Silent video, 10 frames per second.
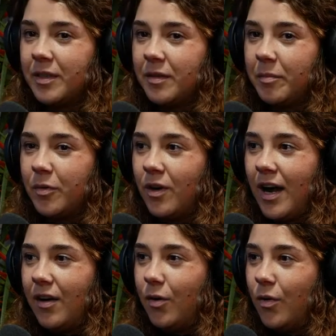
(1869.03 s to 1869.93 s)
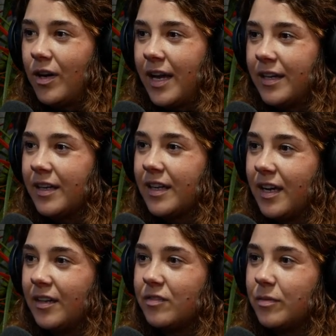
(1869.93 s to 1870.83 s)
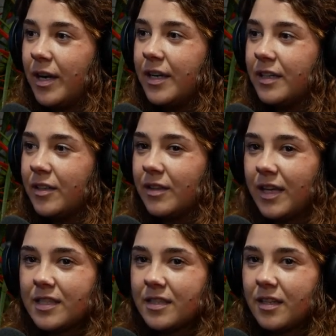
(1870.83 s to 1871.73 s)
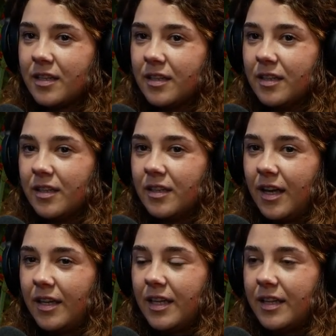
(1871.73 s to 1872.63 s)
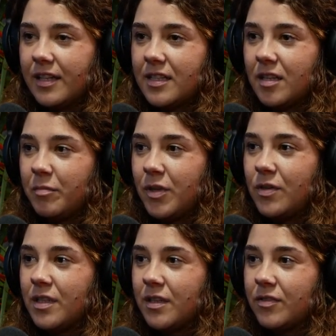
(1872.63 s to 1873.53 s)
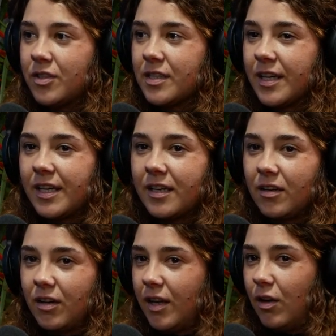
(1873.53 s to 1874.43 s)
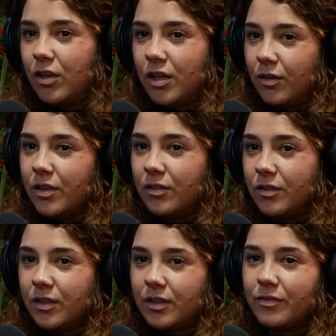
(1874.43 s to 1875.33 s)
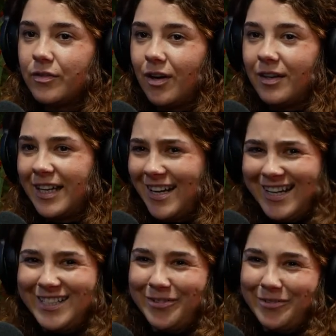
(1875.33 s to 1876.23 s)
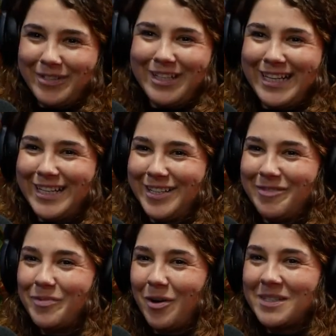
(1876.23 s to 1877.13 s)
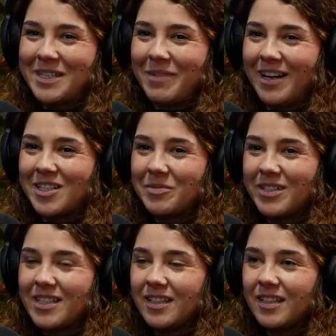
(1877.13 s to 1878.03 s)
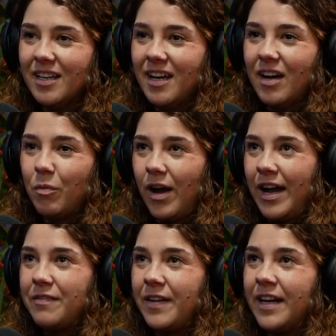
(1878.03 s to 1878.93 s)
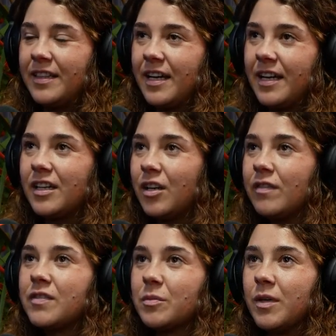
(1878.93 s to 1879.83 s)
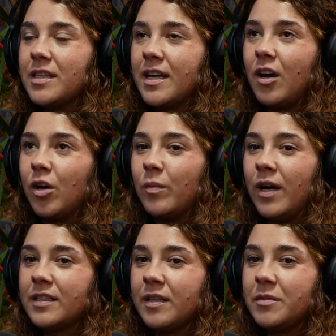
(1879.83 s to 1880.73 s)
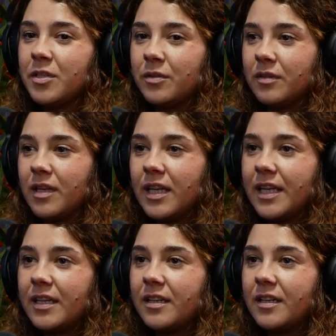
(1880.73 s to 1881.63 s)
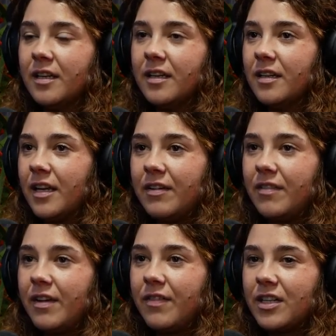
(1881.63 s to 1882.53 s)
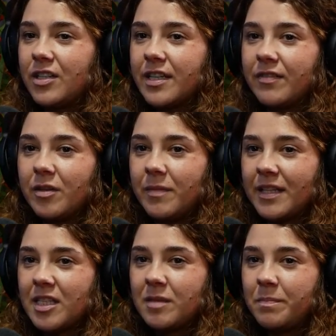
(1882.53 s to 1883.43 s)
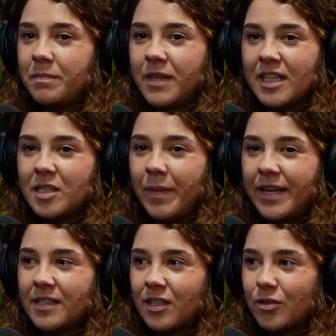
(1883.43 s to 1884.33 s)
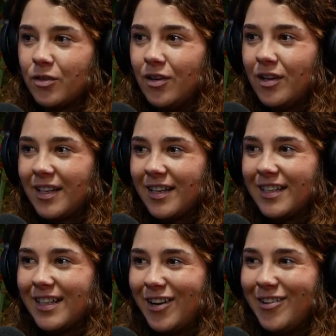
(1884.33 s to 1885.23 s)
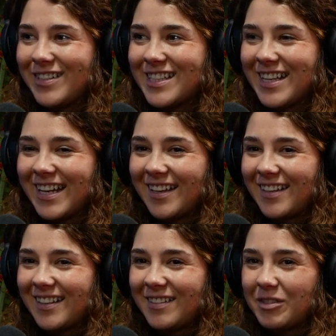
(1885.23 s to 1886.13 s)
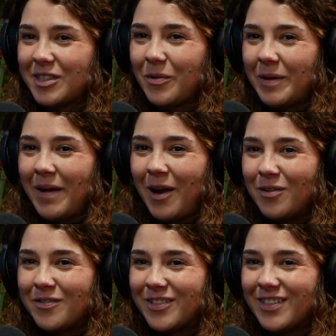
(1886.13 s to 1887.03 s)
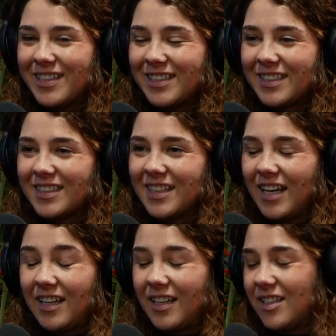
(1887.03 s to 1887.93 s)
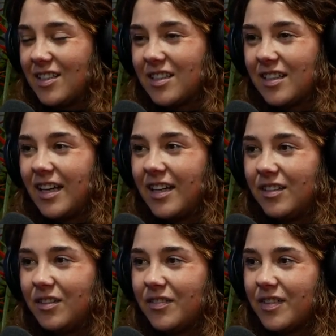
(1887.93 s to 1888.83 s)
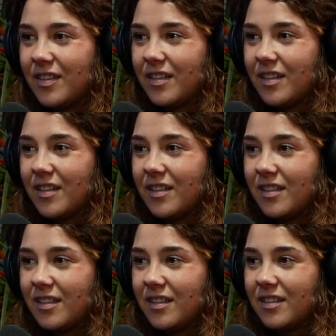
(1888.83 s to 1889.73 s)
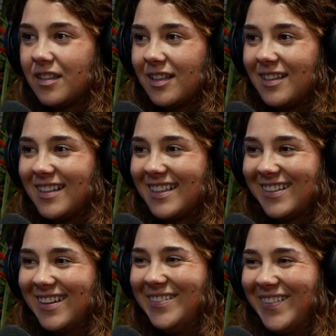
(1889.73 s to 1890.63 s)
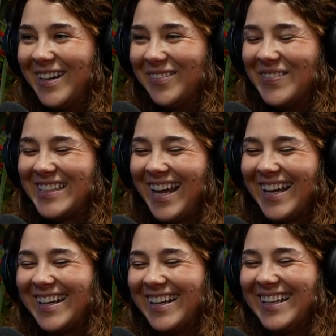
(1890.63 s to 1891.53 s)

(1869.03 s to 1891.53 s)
in a more organic kind of way, you know, and that's the, I think that's the beauty of just, like, you know, you've got, like, I do cleaning and property management, and I find that, you know, if someone's at home whilst I'm doing cleaning, if I just give them that space to talk, then, you know, it's, like, it's quite powerful. It's, I just, love... I don't know what I'm saying.